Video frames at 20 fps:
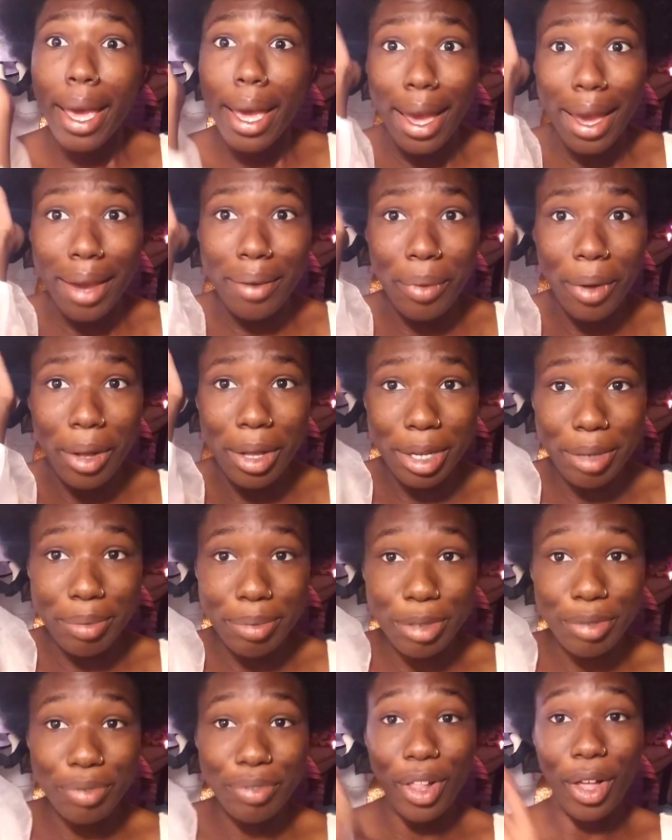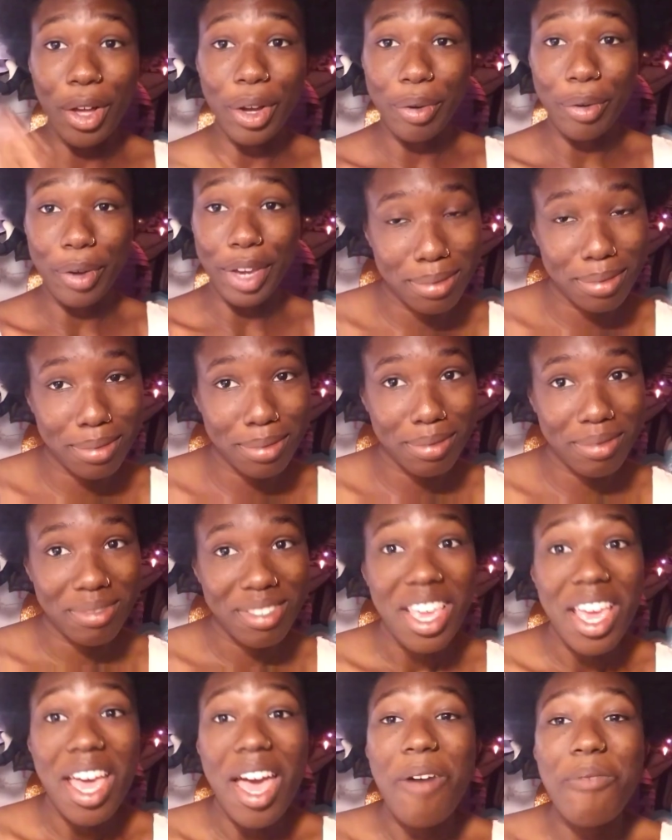and welcome to Vlogoween.
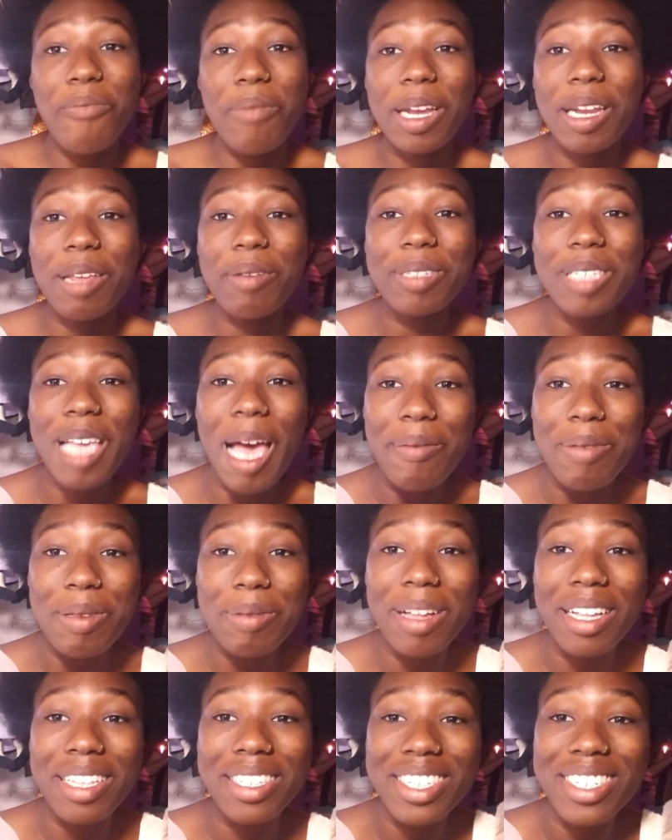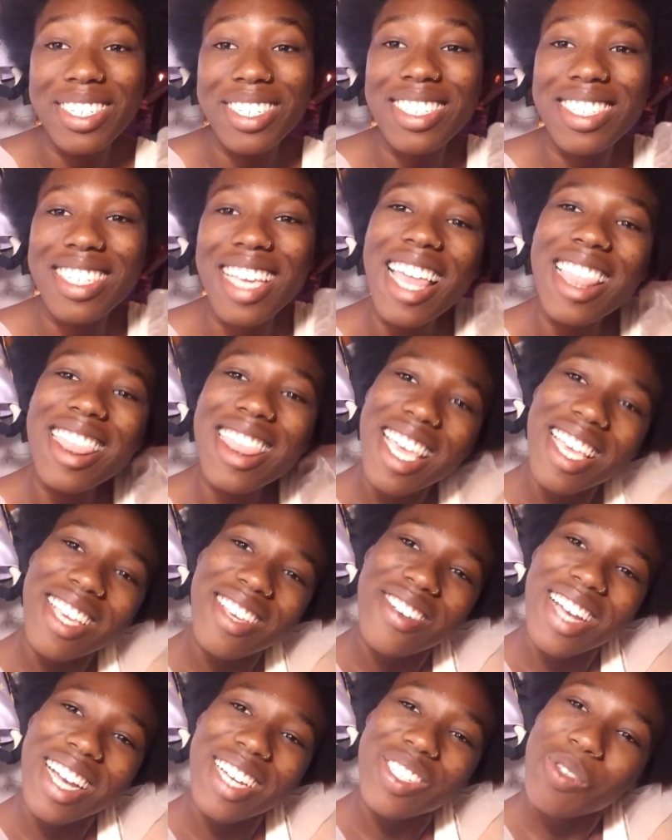My name is Happy Black Legends, and thank
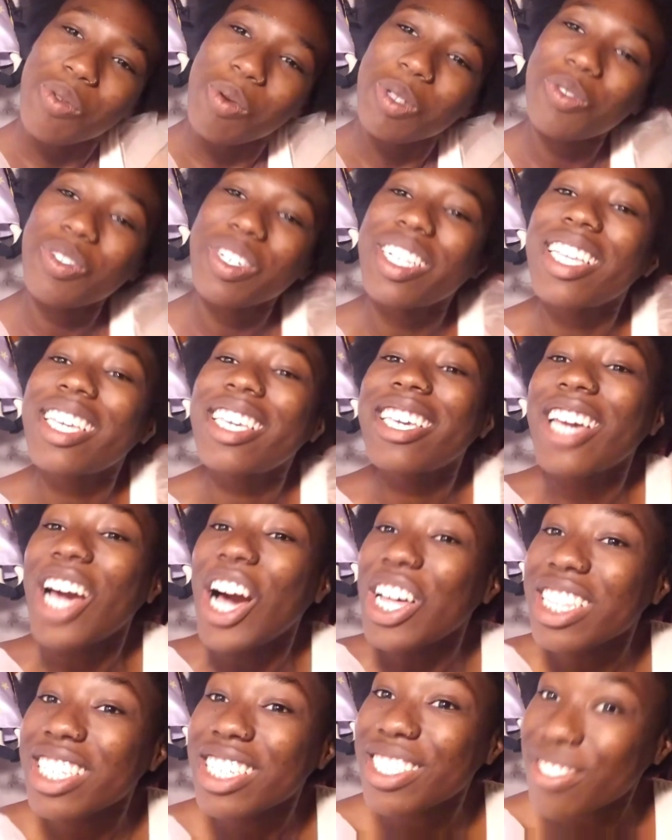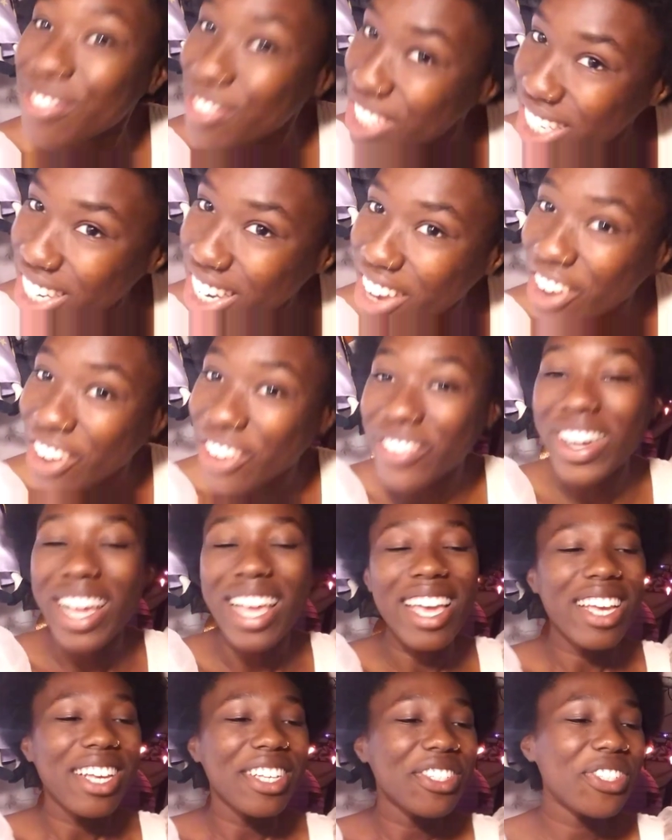you guys so much for clicking on this video.
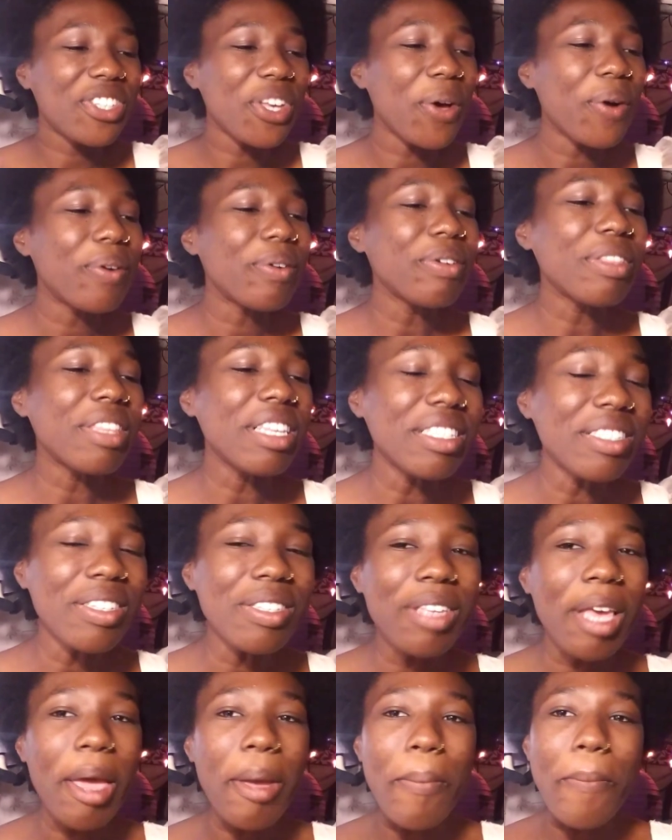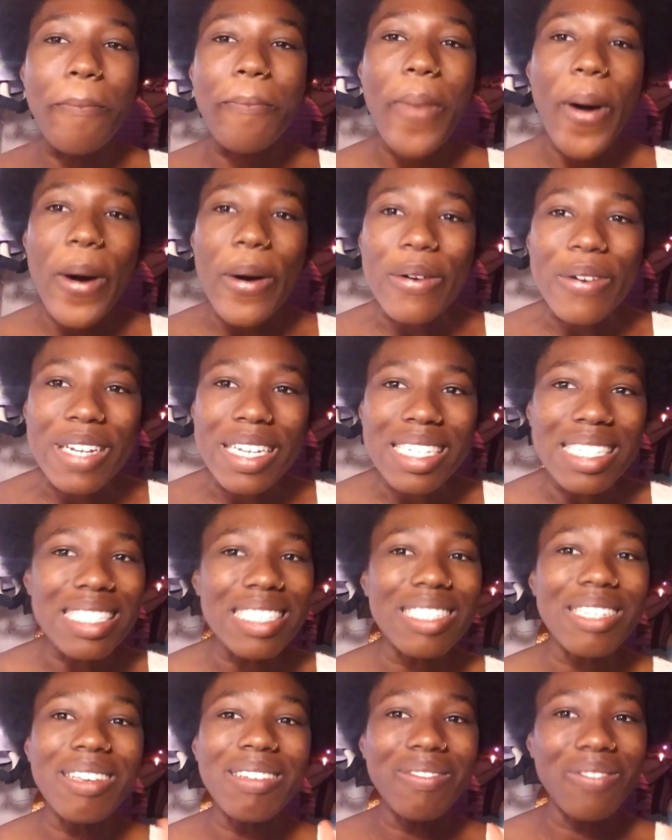So this is a
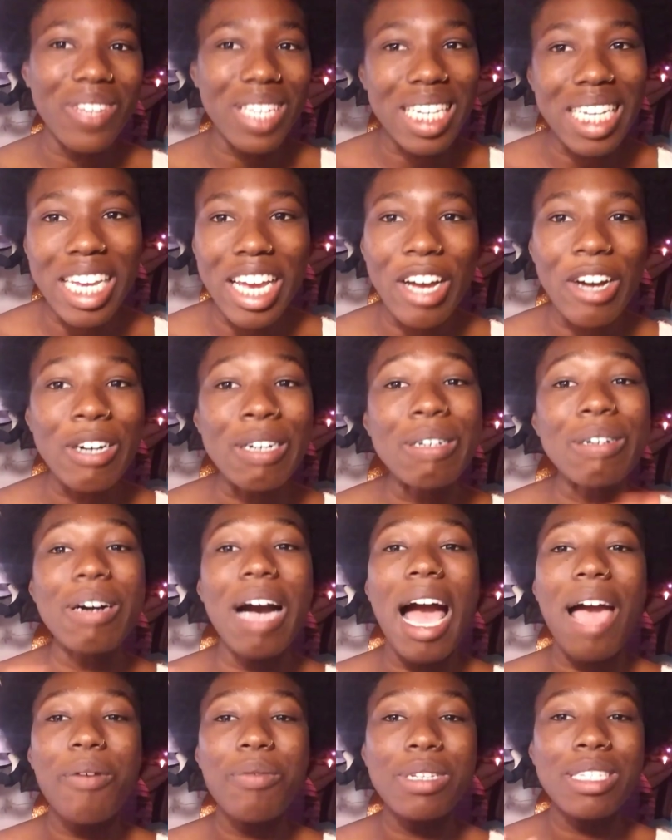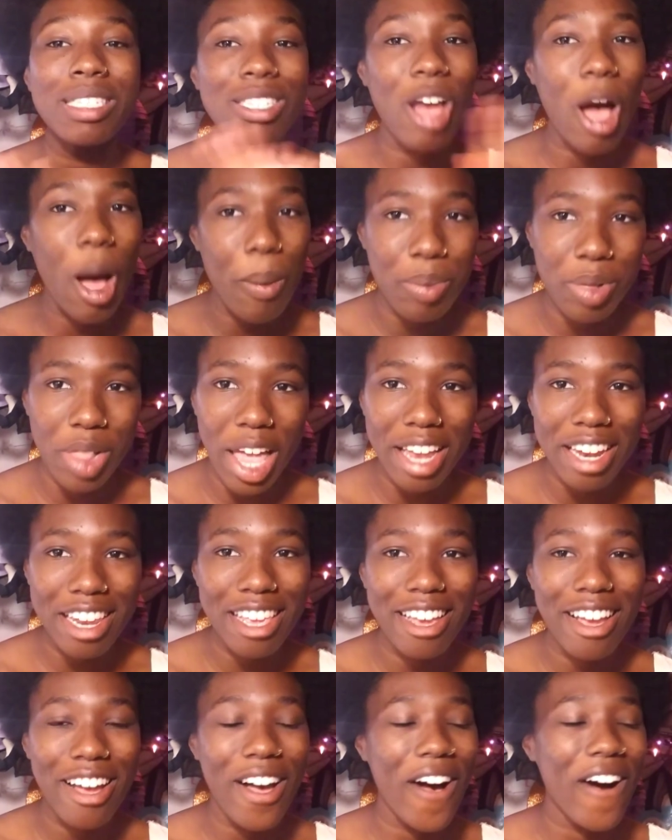bonus video. I was not
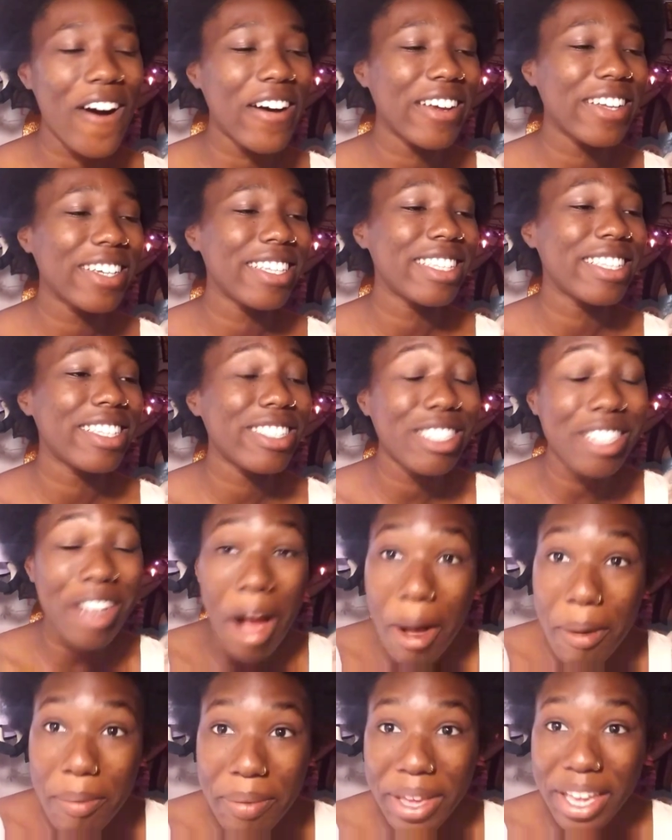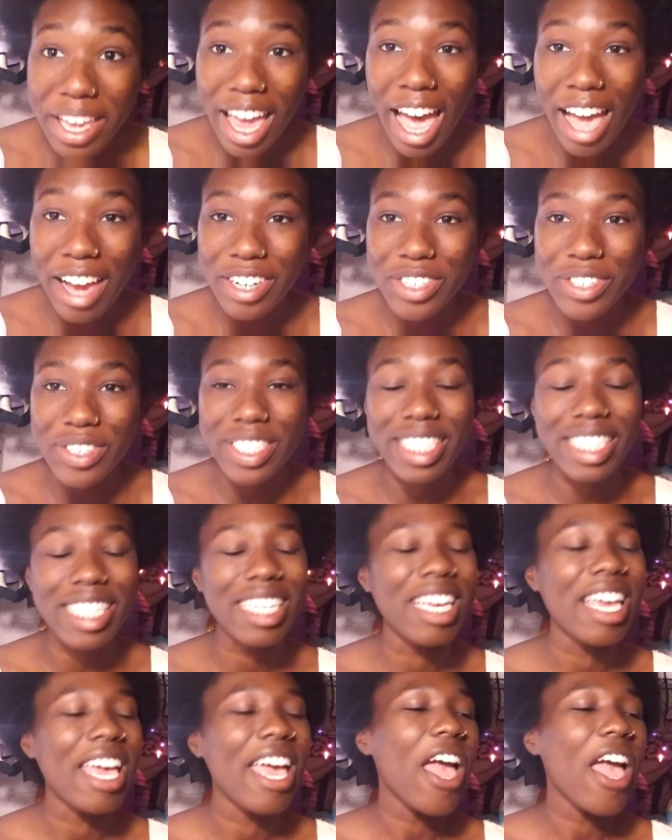planning on this topic, actually,